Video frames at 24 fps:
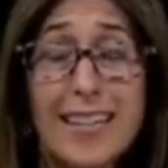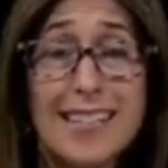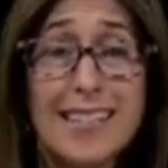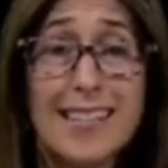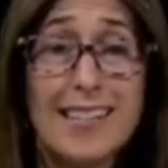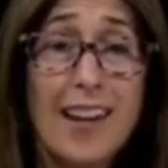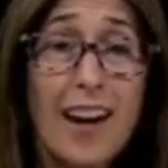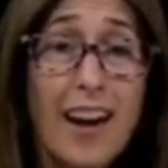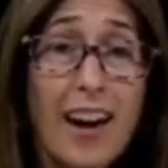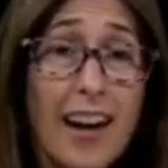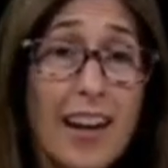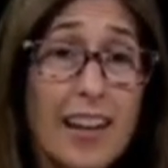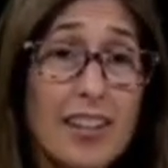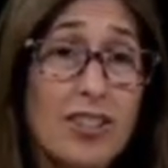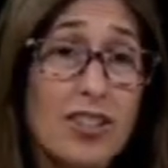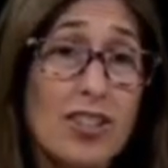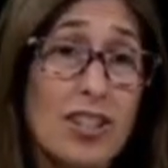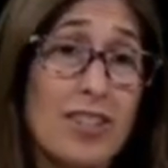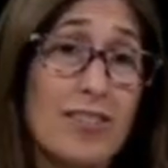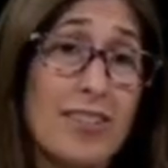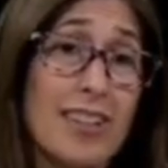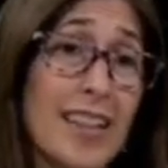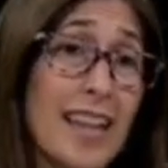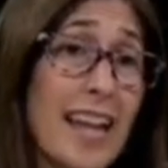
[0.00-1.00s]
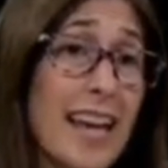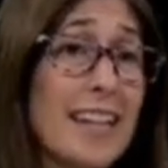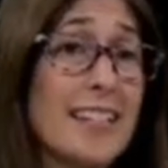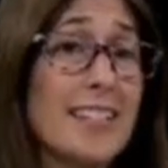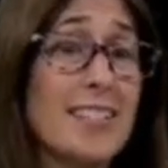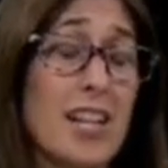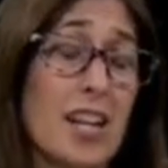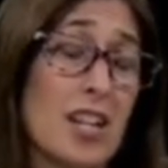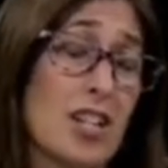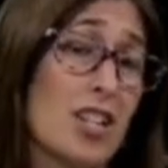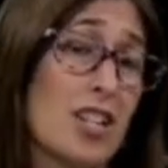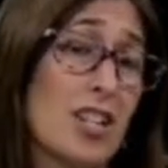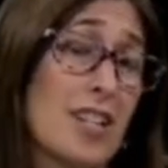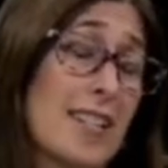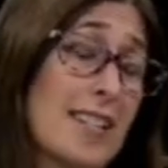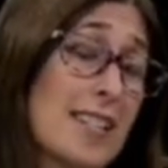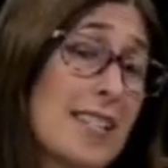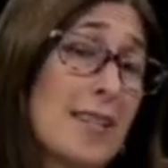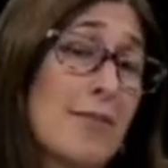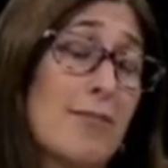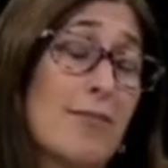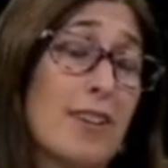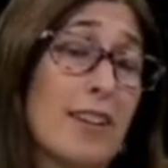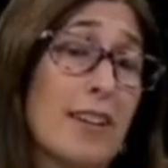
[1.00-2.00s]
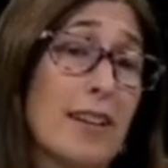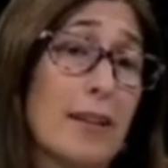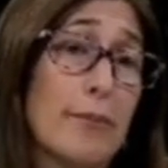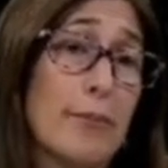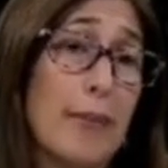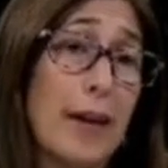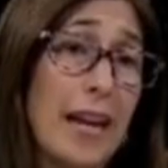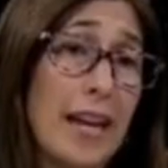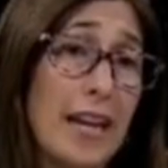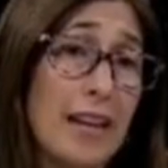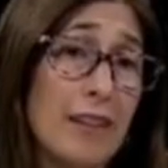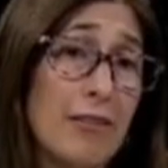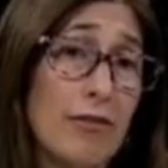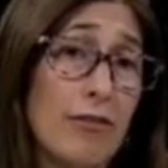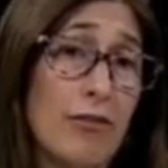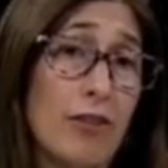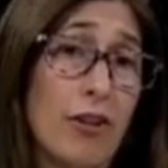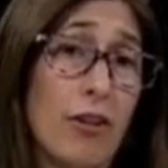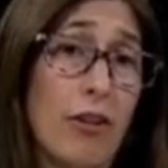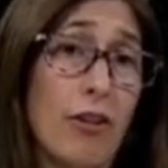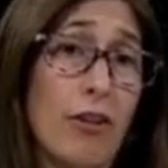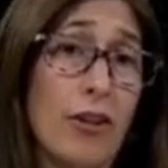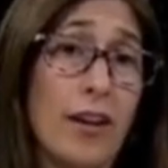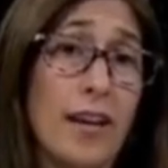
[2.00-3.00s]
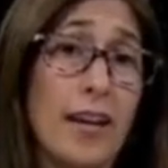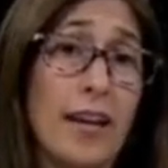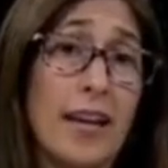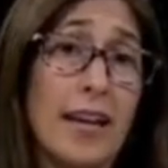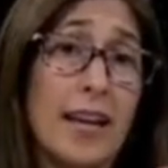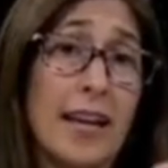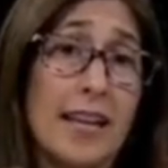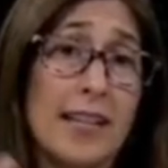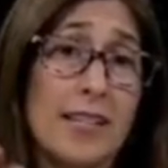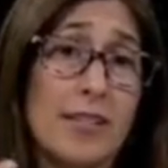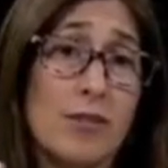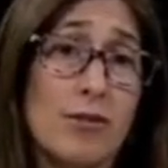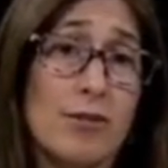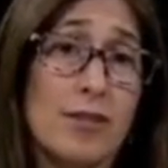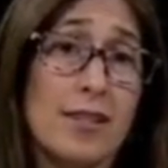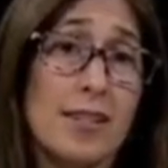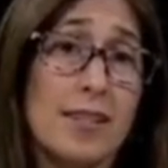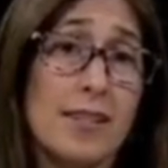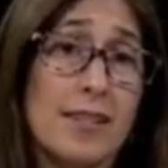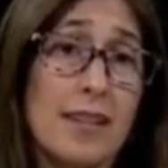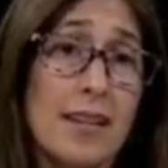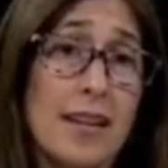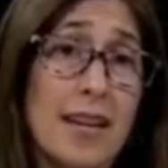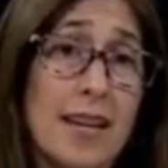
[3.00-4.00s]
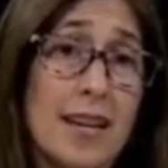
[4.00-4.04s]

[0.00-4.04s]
Touch, even light touch, can seem very painful. And so this